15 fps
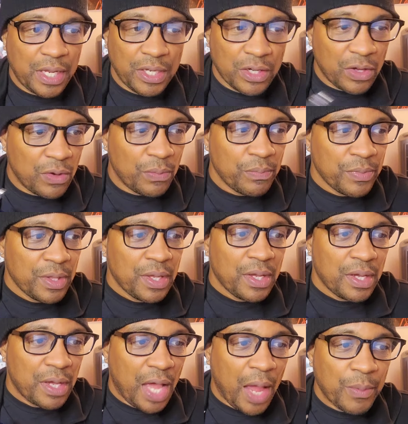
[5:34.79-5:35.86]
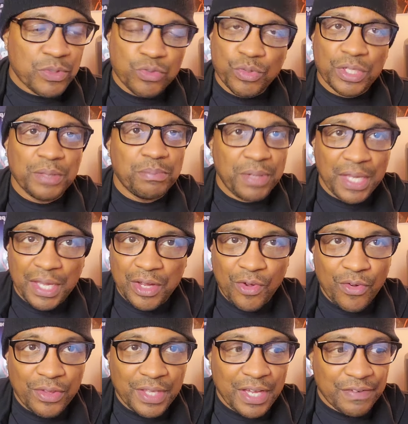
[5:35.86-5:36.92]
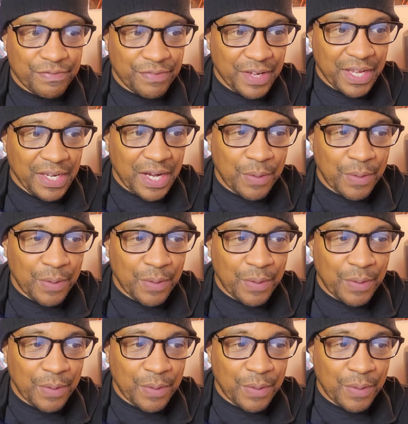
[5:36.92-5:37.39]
You know, I was really big on that fight.